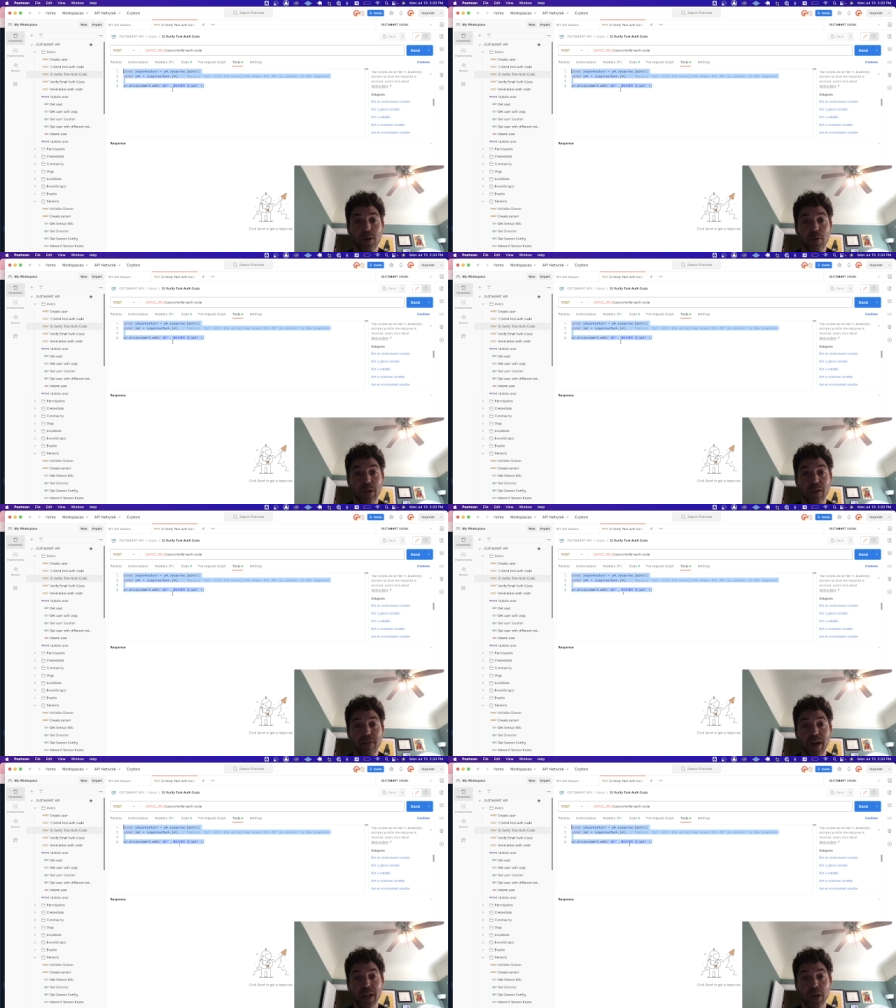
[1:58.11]
with the
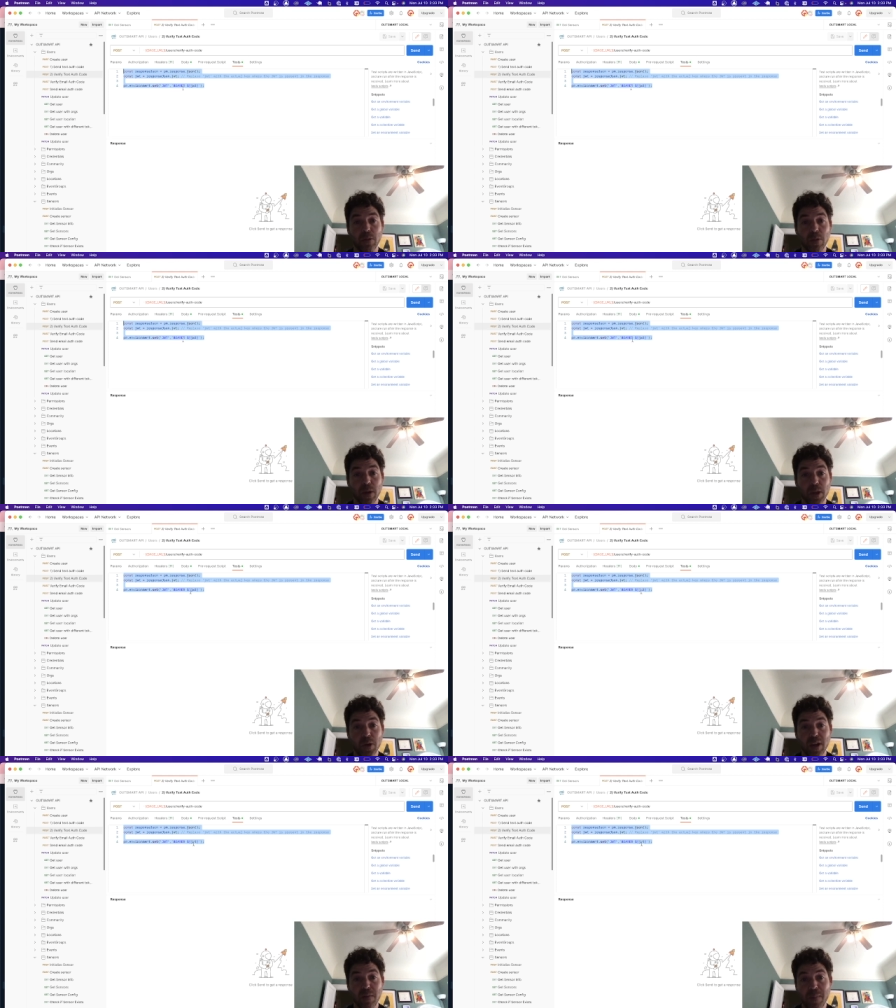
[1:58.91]
value you
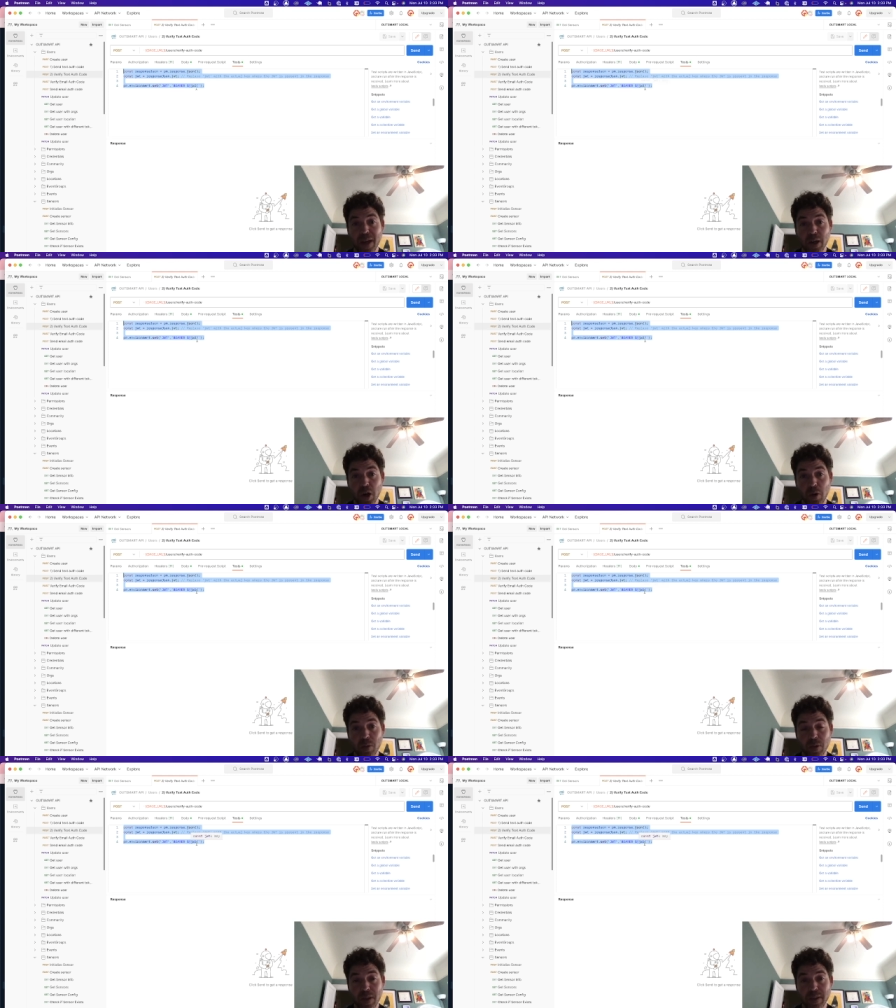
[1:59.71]
can embed code
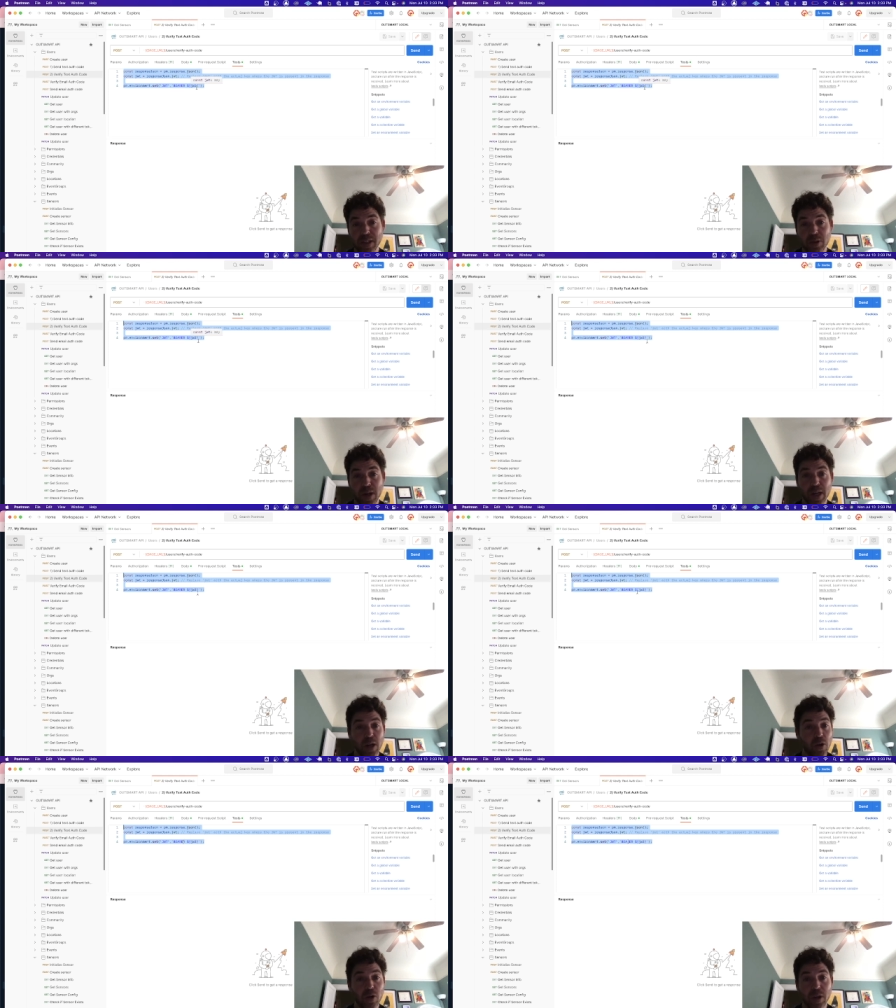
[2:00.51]
within this string,
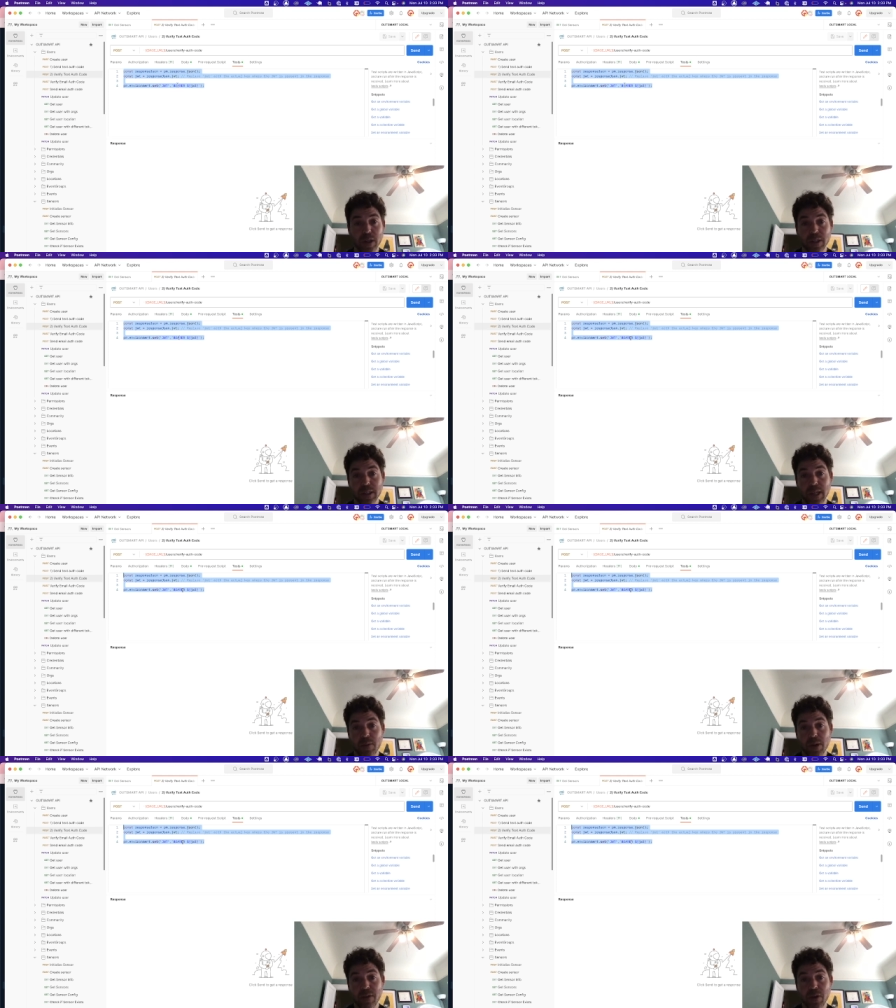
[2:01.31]
or you can just set
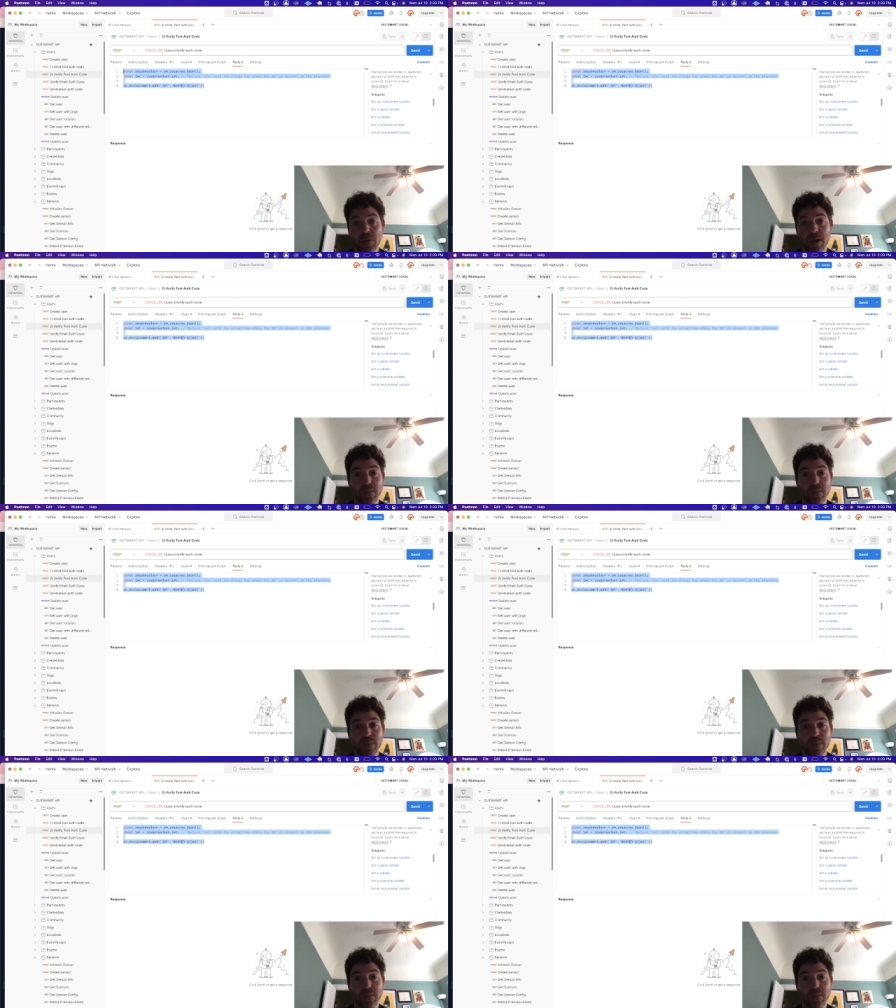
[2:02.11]
whatever you want.